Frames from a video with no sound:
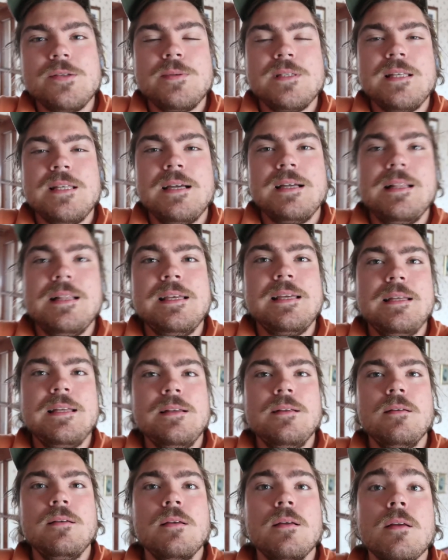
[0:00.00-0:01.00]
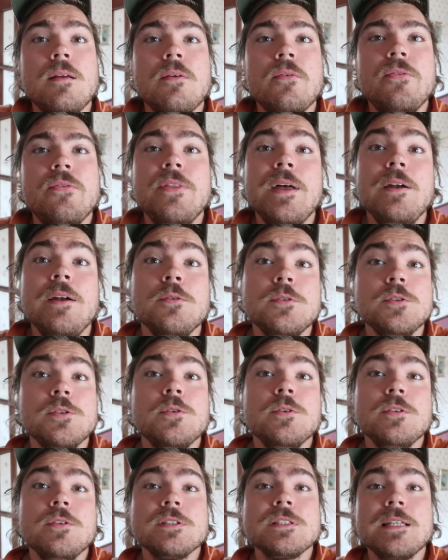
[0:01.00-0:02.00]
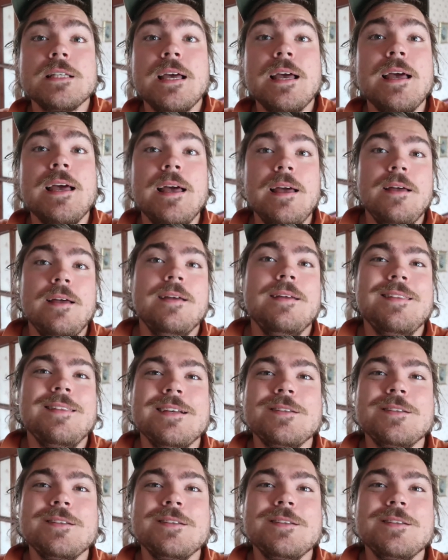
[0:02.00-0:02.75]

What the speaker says: So is that clean? That looks good, doesn't it?